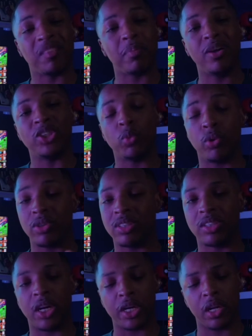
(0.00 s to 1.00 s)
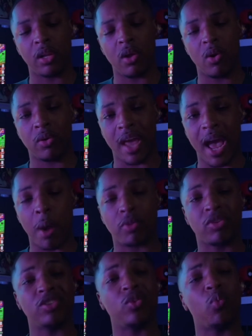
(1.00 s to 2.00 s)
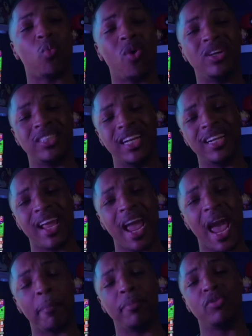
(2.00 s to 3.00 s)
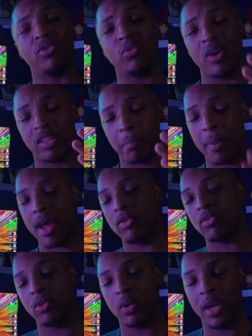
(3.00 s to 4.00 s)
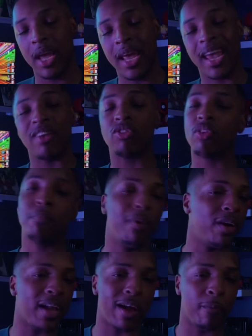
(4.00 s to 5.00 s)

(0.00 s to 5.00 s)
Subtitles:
especially when you're studying long hours. Because the worst thing that happens to you as a med student is to burn